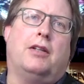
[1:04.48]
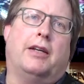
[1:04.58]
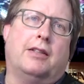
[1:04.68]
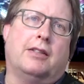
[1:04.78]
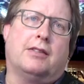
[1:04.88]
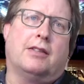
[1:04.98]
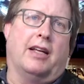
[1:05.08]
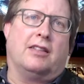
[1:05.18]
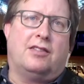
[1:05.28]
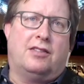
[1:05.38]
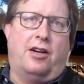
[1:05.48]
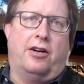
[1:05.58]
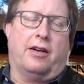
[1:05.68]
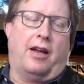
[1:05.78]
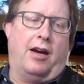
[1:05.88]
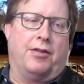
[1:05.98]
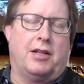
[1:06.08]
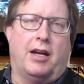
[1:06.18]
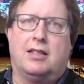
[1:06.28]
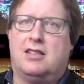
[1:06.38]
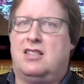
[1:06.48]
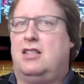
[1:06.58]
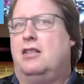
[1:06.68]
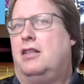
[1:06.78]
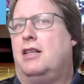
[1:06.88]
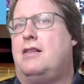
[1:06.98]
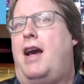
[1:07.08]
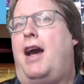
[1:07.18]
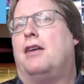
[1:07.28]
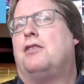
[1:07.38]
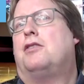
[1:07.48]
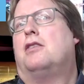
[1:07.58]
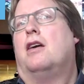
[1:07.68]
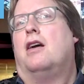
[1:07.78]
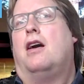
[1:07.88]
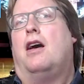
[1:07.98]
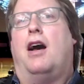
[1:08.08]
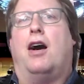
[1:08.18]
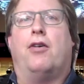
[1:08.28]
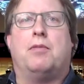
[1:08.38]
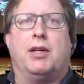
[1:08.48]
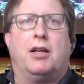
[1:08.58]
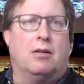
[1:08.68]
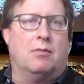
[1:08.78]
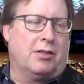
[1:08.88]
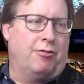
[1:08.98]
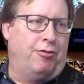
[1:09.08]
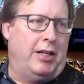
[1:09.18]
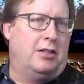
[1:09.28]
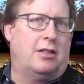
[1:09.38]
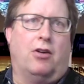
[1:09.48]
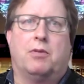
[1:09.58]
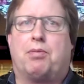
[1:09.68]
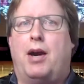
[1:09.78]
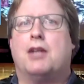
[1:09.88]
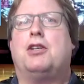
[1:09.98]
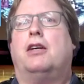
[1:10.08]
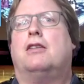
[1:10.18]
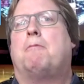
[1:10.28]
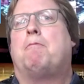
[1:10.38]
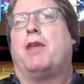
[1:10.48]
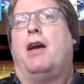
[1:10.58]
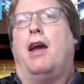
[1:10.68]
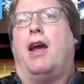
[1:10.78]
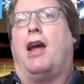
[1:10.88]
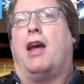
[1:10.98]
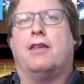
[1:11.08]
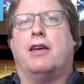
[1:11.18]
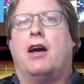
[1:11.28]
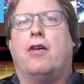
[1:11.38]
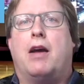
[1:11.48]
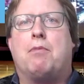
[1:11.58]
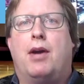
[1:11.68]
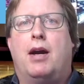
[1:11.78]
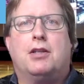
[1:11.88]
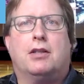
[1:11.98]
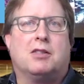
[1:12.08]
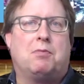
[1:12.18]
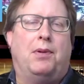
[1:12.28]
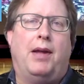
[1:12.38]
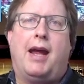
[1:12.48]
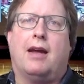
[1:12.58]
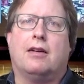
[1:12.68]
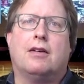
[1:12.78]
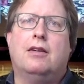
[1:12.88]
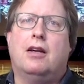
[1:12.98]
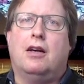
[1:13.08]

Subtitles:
like this gets started, how the idea gets hatched, how it becomes a fleshed out project, and then how that project is planned